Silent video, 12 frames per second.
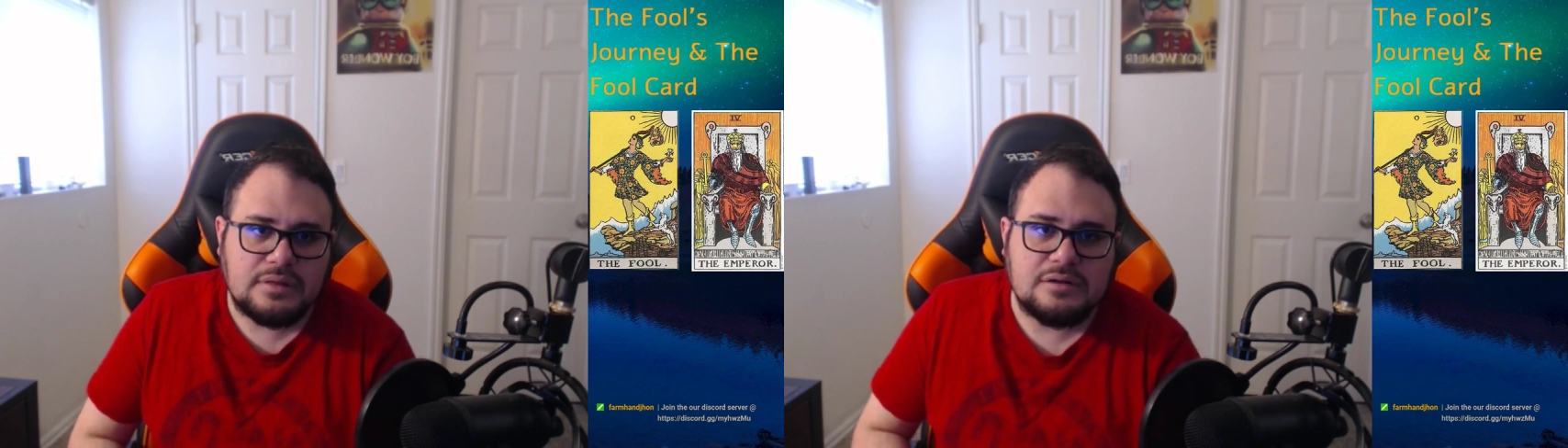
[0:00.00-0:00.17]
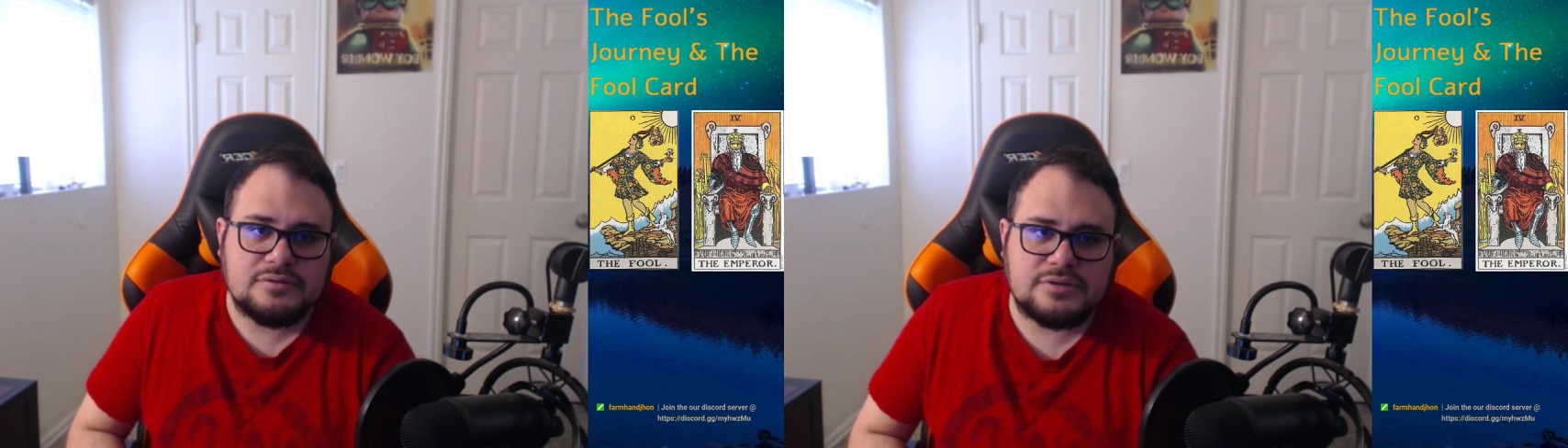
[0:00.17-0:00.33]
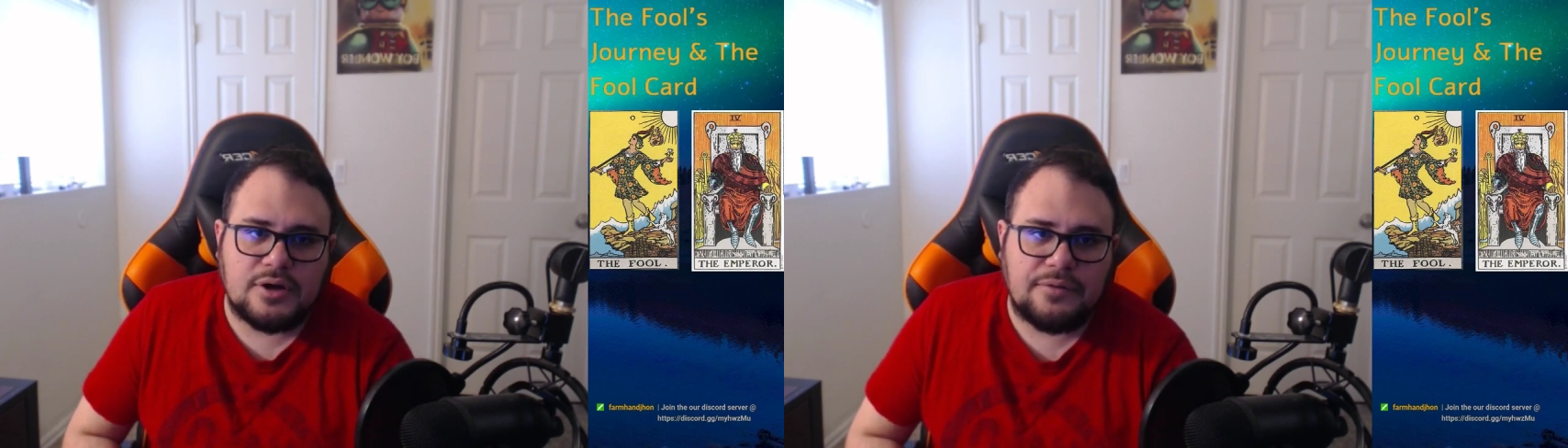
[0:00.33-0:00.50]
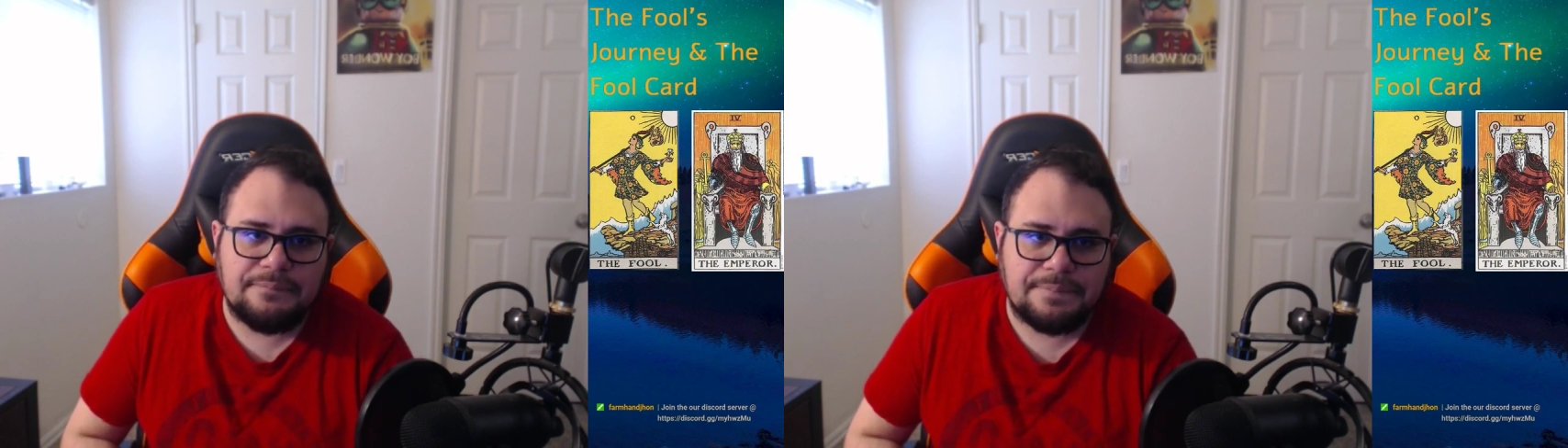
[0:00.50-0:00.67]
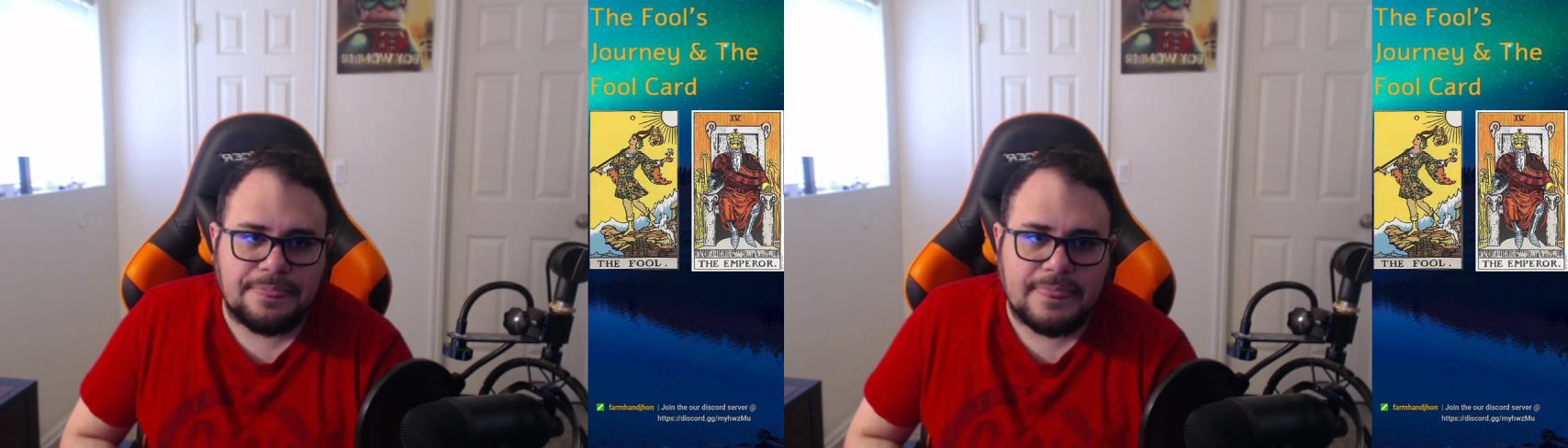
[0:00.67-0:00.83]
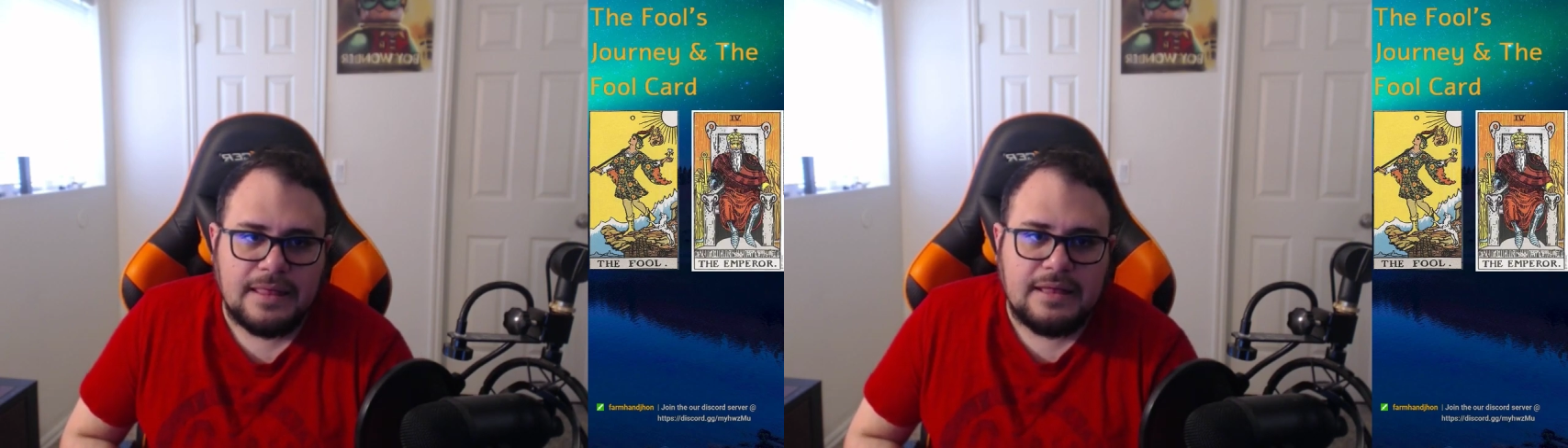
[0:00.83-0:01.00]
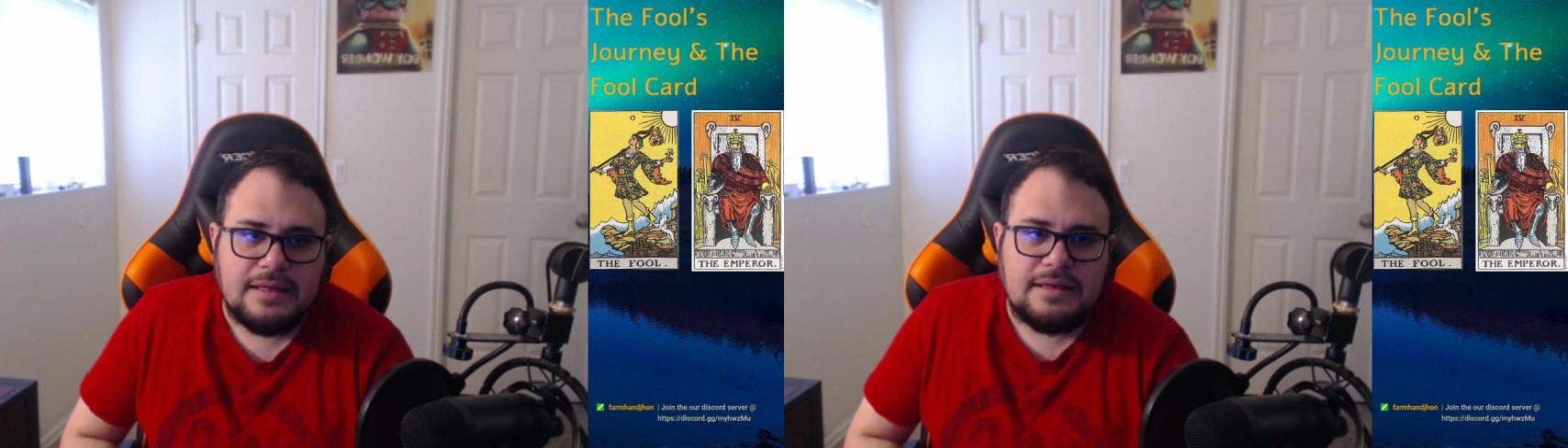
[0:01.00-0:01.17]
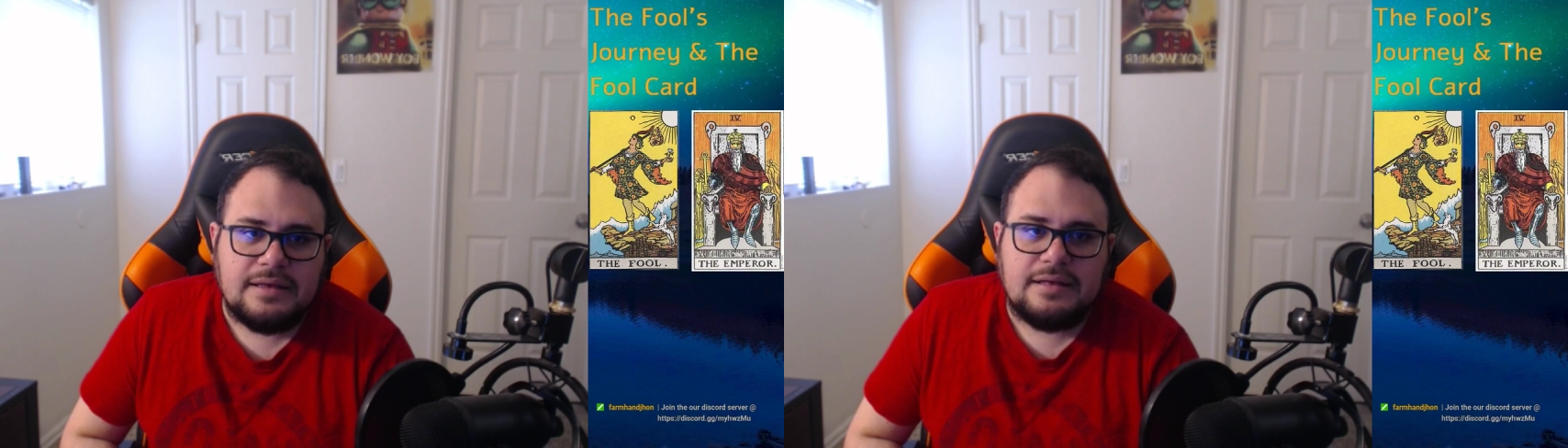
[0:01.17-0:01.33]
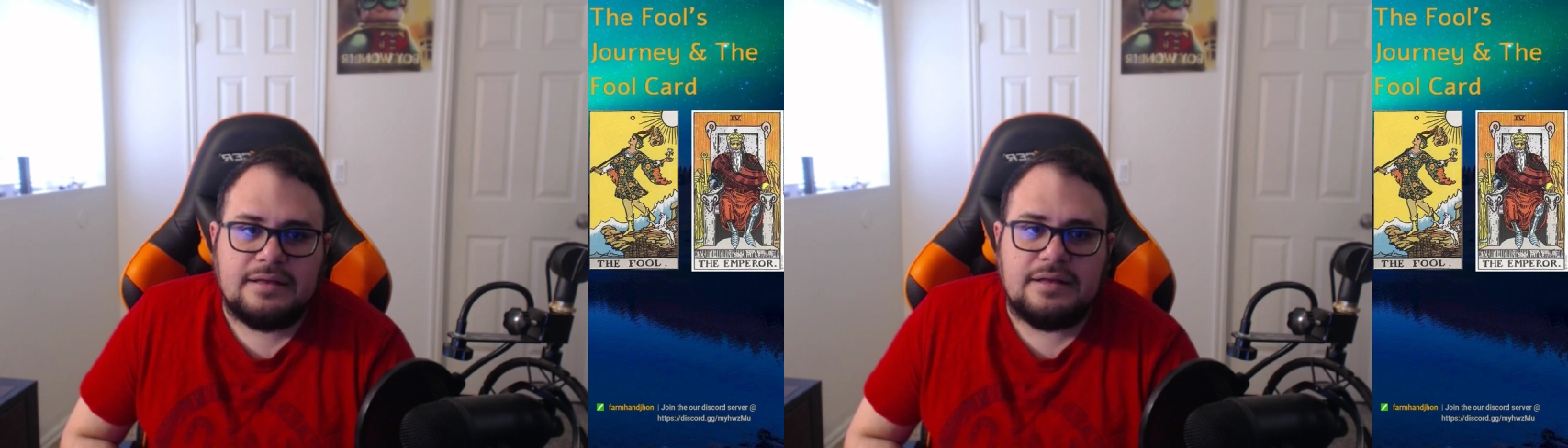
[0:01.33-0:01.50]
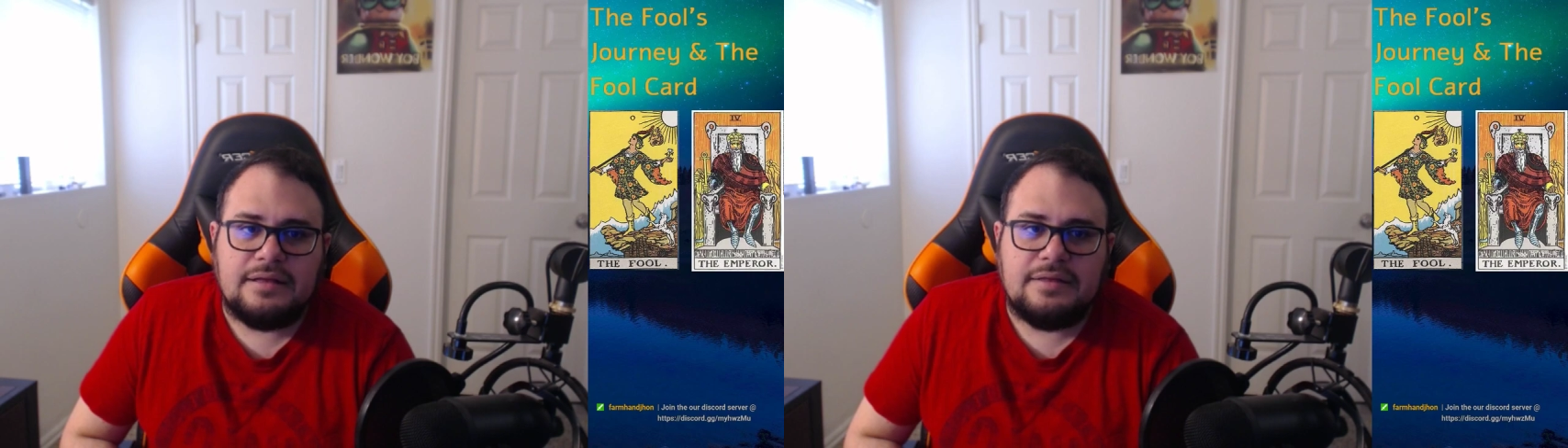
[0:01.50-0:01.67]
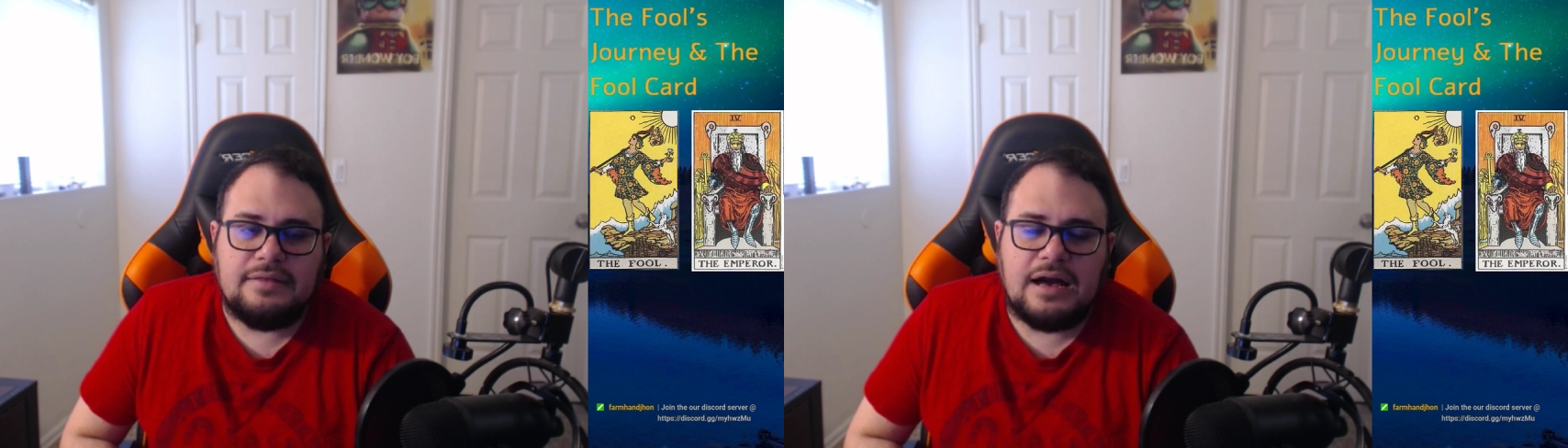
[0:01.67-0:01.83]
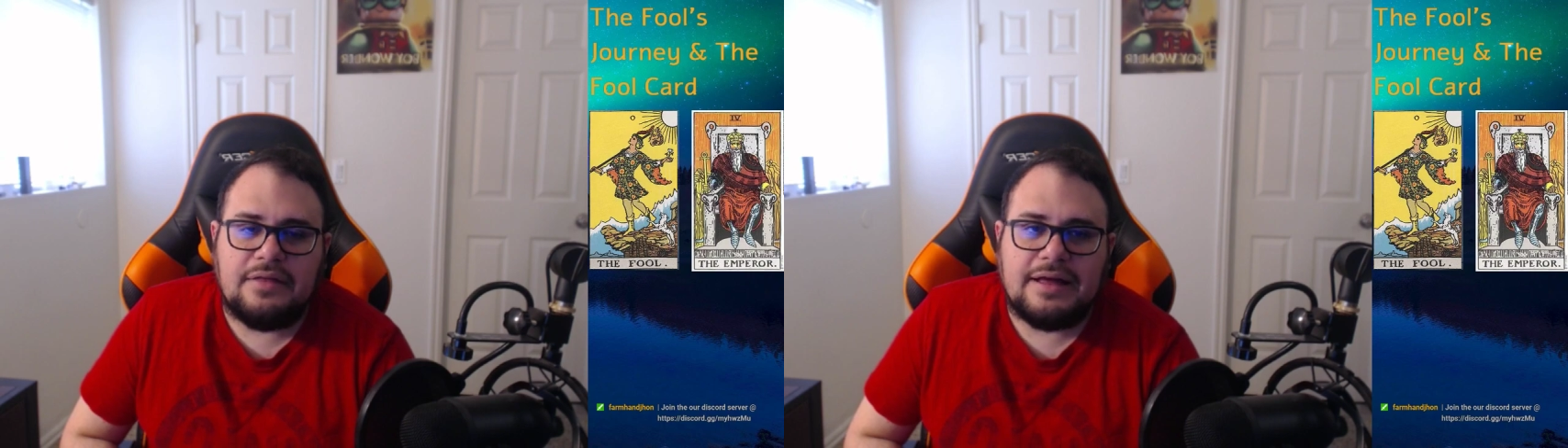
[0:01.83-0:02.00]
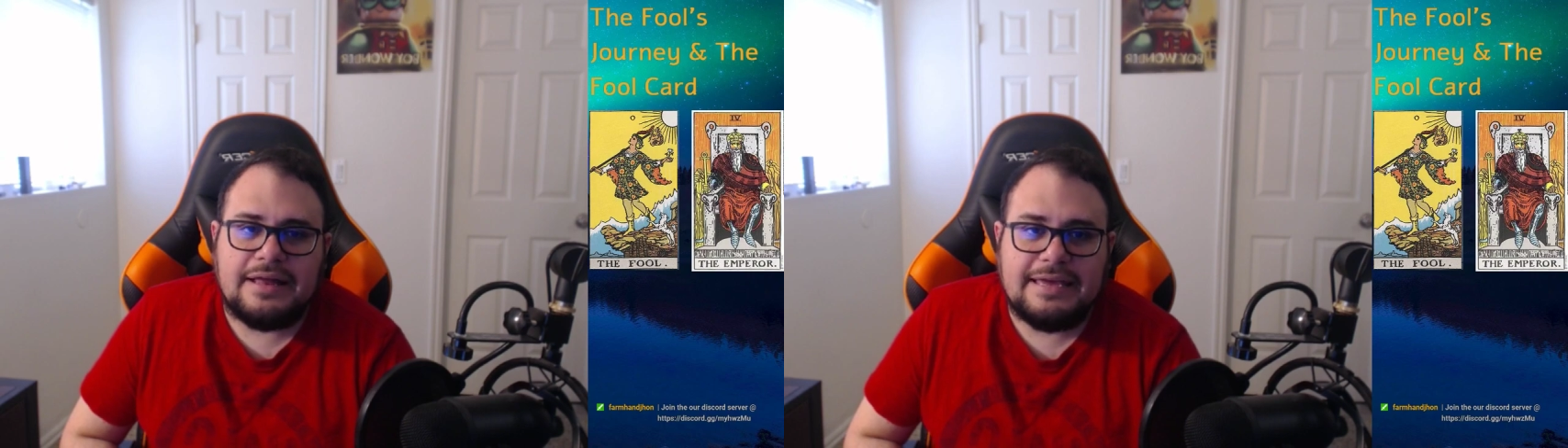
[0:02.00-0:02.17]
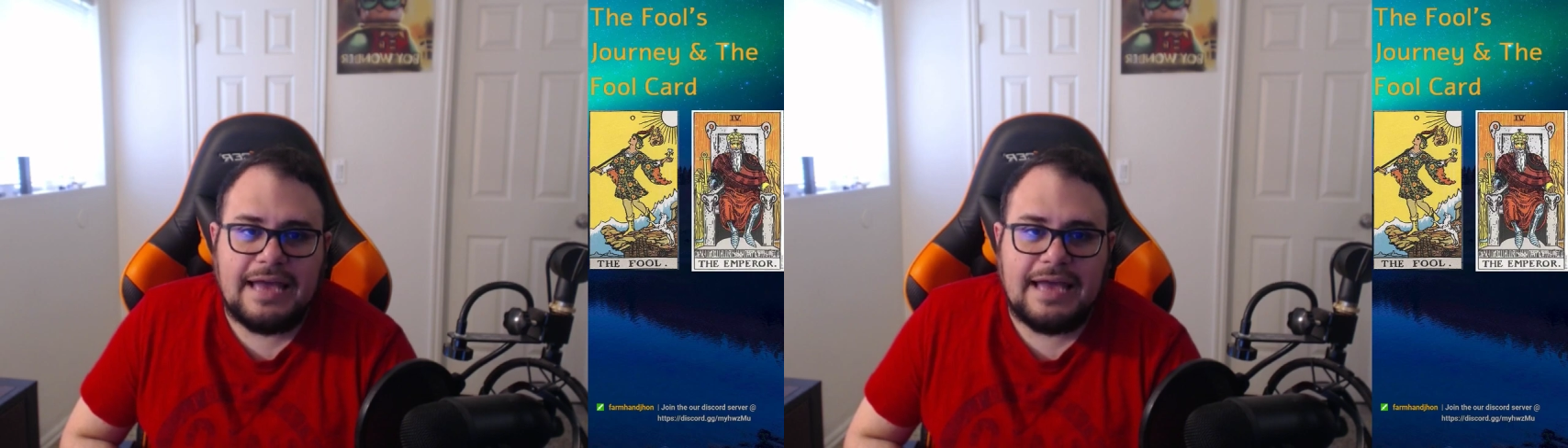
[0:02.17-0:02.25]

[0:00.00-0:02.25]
So now that he